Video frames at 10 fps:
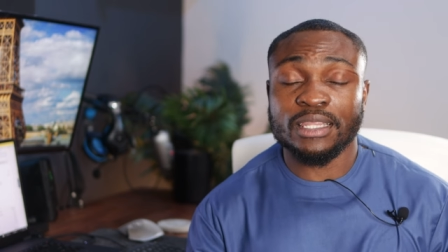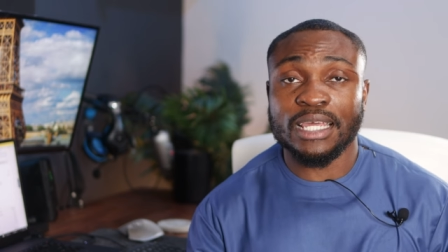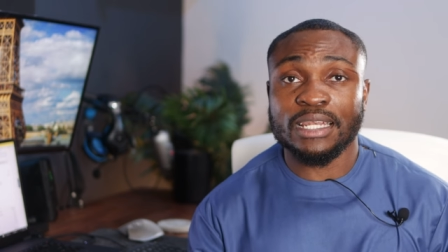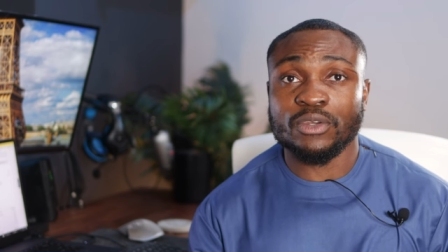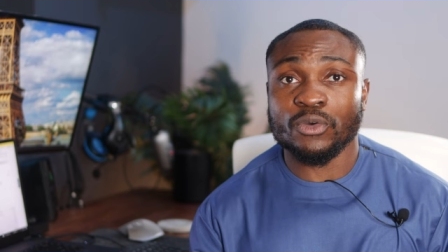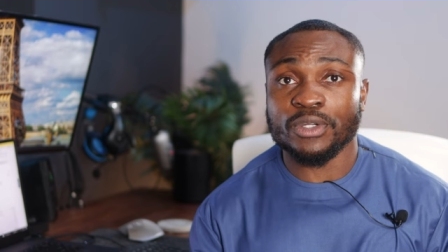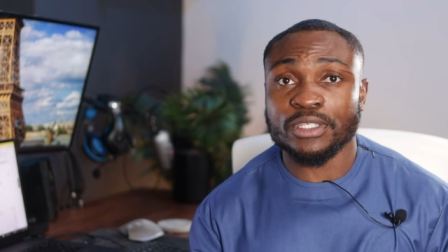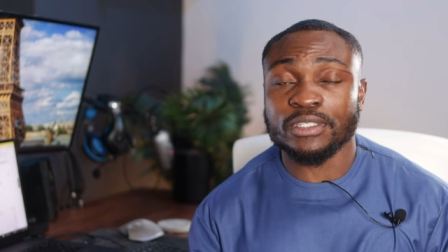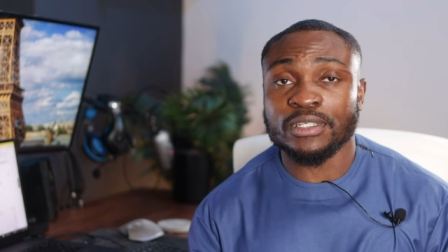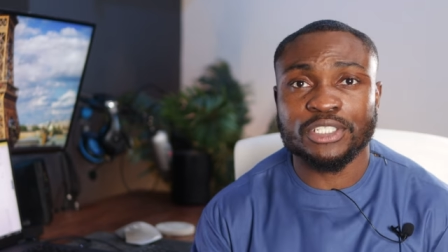that
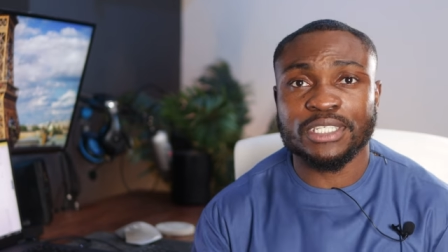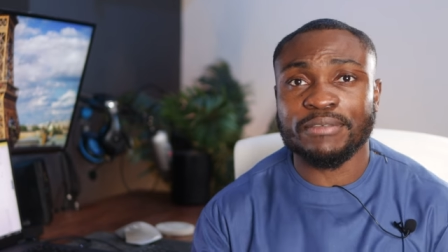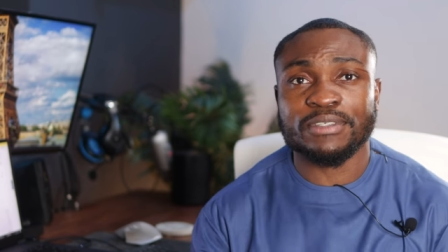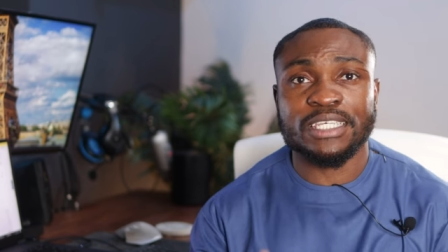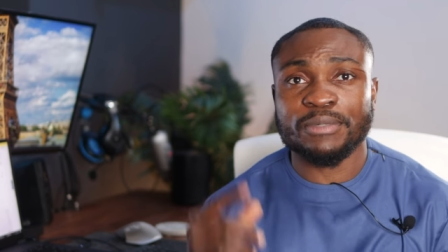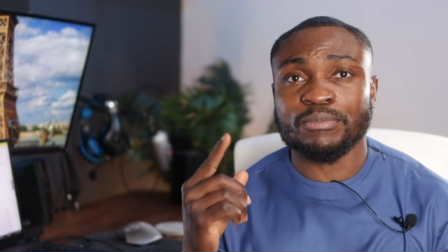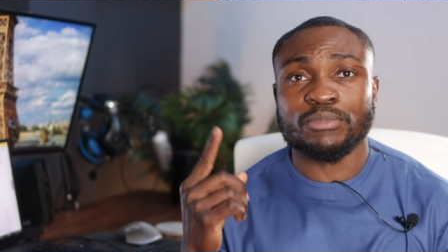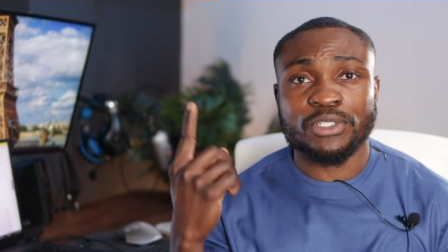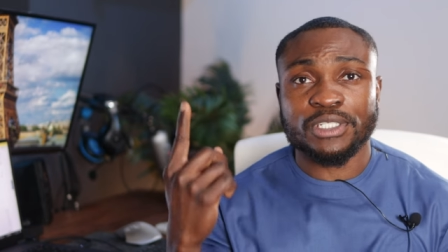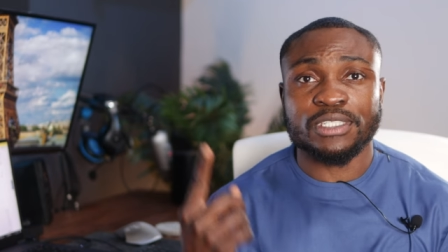noise you just have to keep
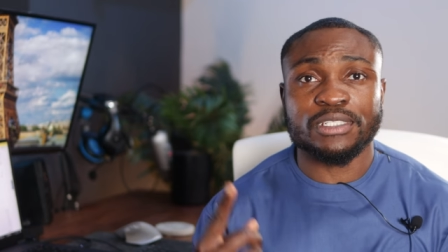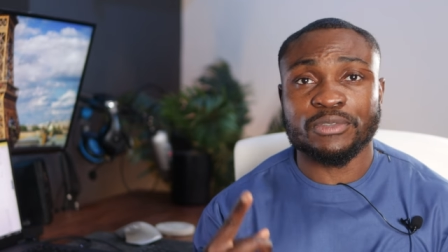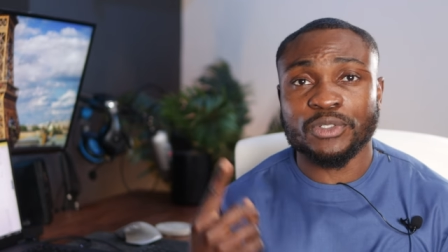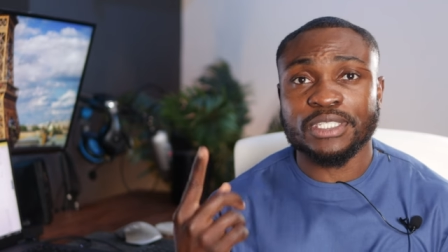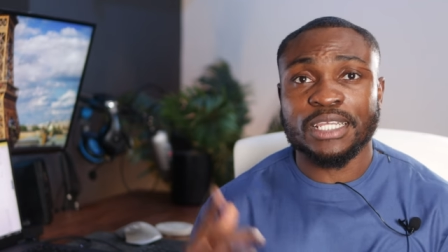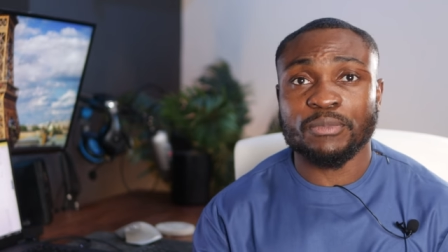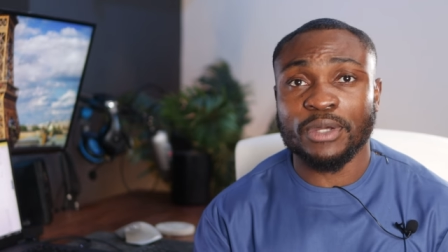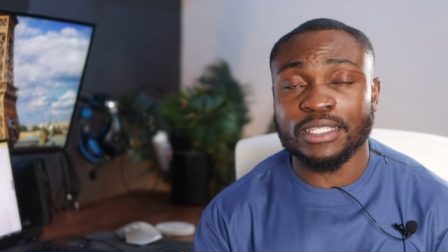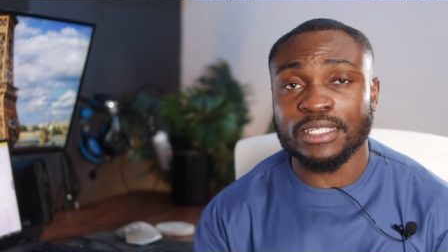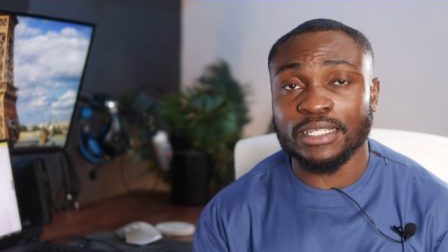pushing the reset
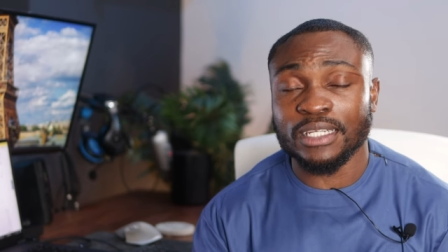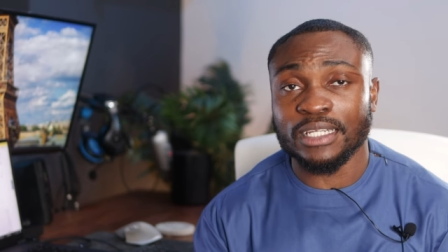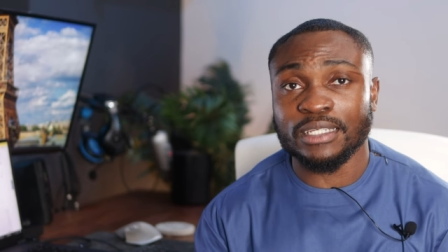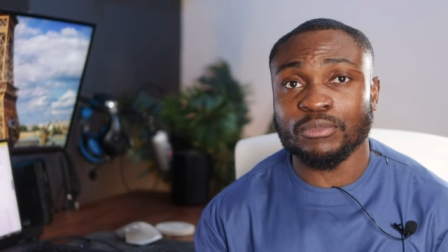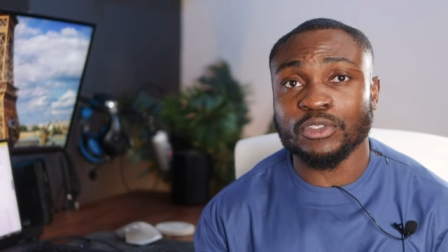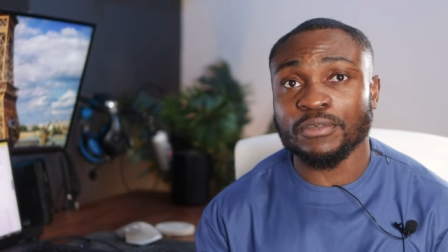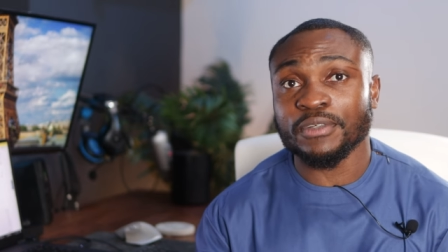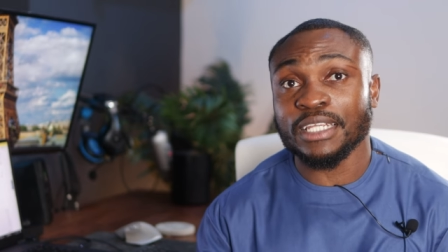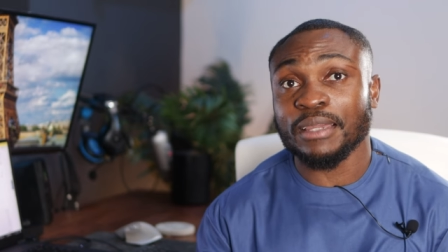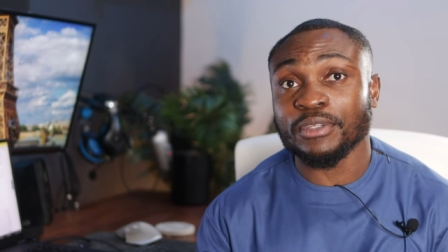button and most of
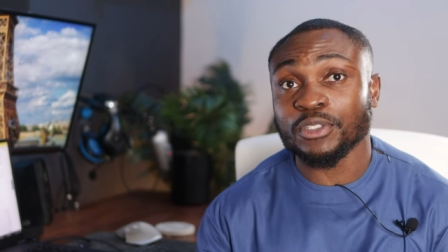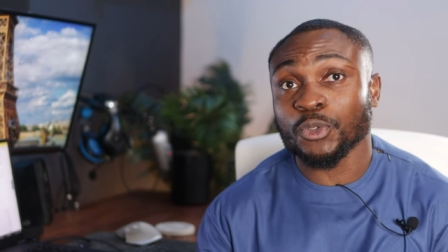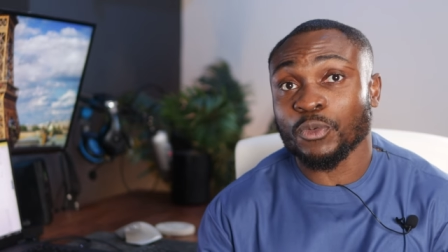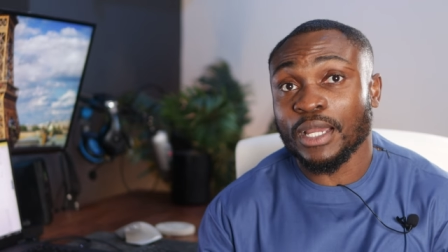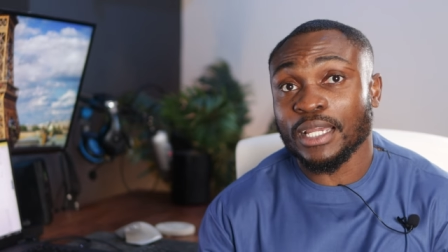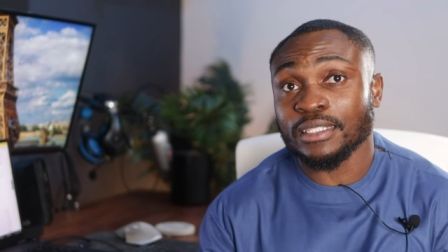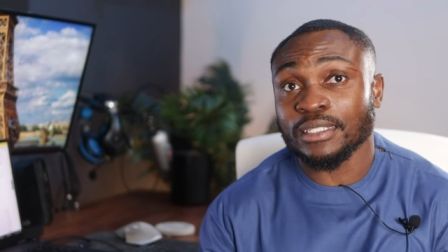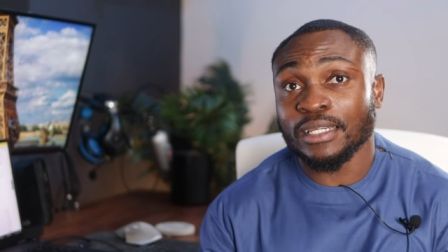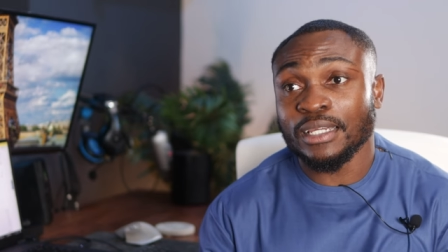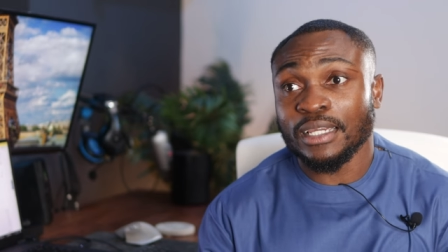the time this requires